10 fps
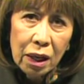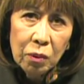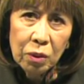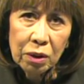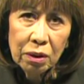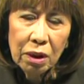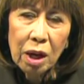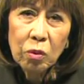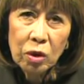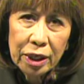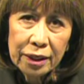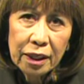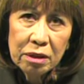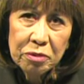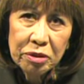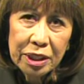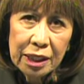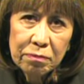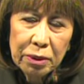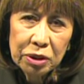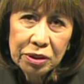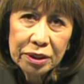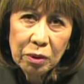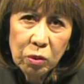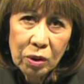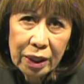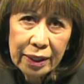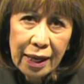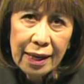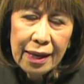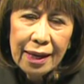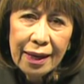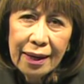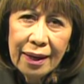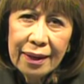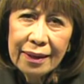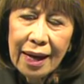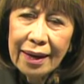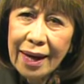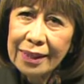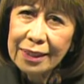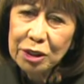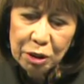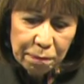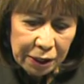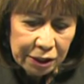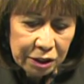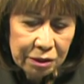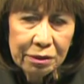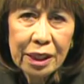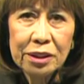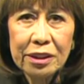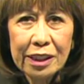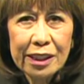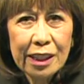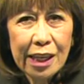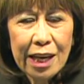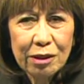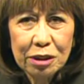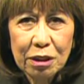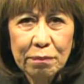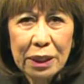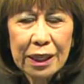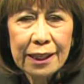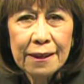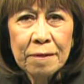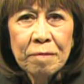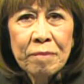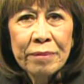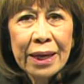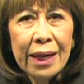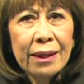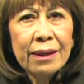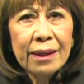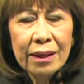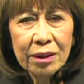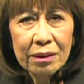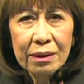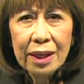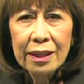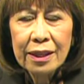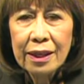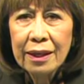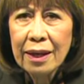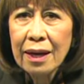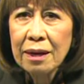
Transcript: were awarded the Community Builders Award. And I ask that you please tune into the City Council meeting and hear the